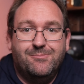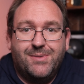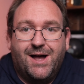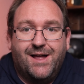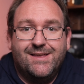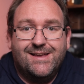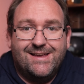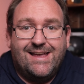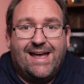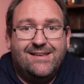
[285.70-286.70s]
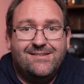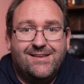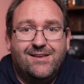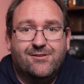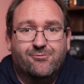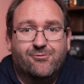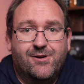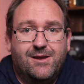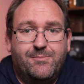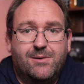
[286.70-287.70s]
But GA.S is a
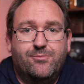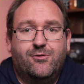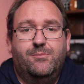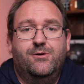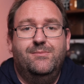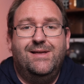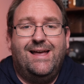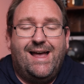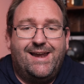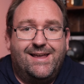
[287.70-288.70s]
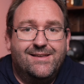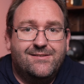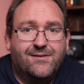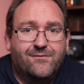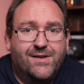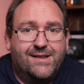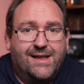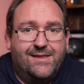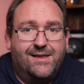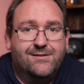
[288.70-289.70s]
really big problem, and it is something
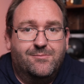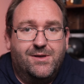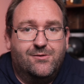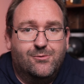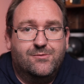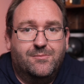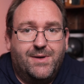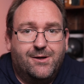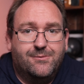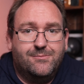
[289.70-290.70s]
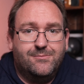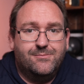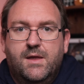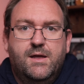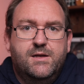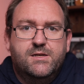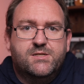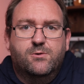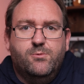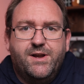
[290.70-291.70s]
that needs to be talked about.
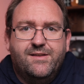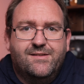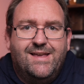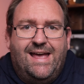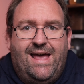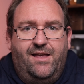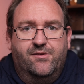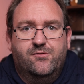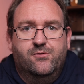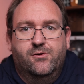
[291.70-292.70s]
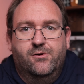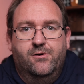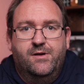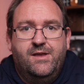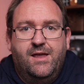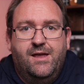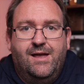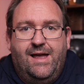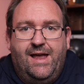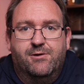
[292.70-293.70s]
So what is GA.S, or
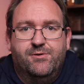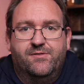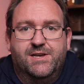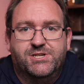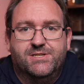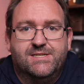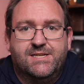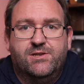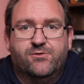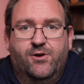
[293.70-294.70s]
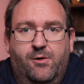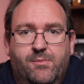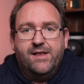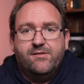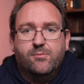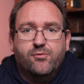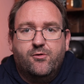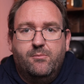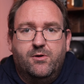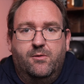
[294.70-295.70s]
Gear Acquisition Syndrome? It's a
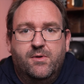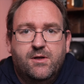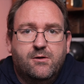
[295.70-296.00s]
problem